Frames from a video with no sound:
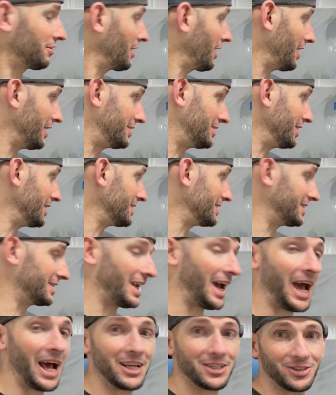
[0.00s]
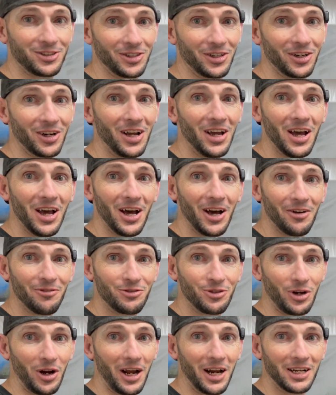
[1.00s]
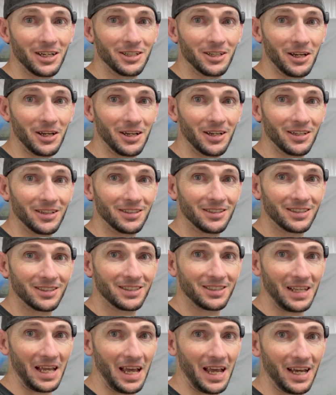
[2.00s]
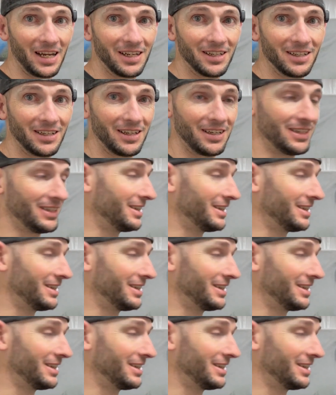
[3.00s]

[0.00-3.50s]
a disaster of trying to sand